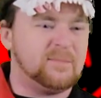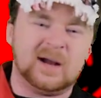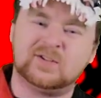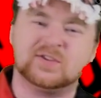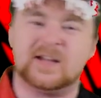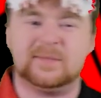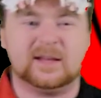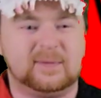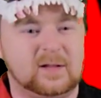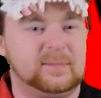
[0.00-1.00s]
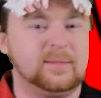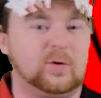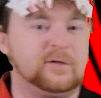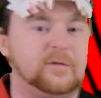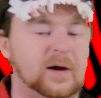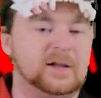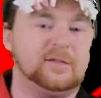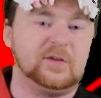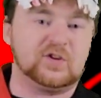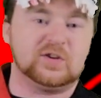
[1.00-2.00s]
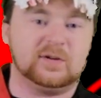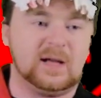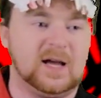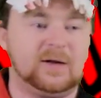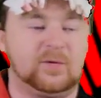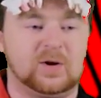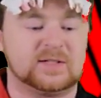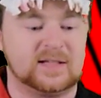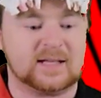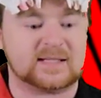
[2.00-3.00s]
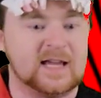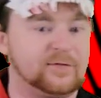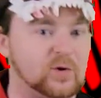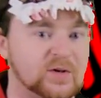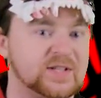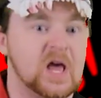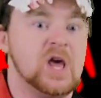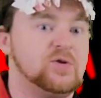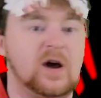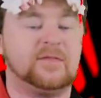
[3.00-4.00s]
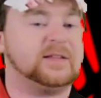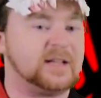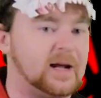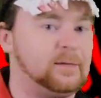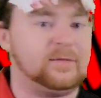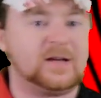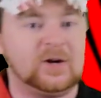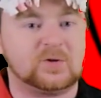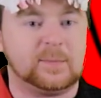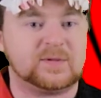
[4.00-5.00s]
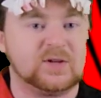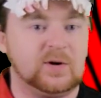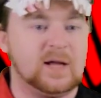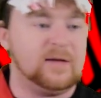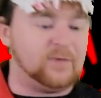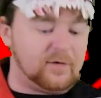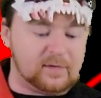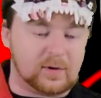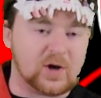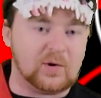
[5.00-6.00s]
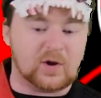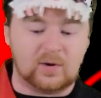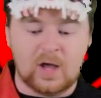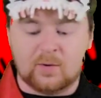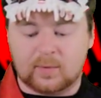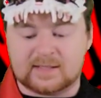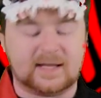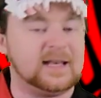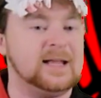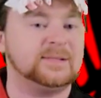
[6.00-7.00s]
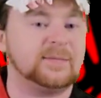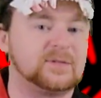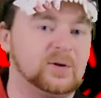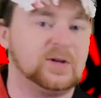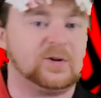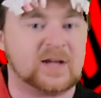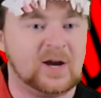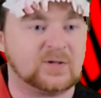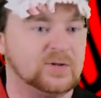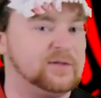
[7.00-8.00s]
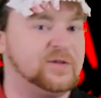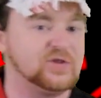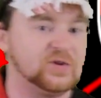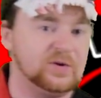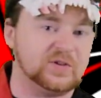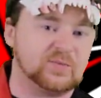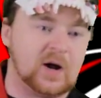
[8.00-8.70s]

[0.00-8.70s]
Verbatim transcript: might do something a little bit more fun in the future uh, in regards to this. And of course, you have that Dichotomy of a Character episode involving Makoto. We're going to take an in-depth look at her character in the future here as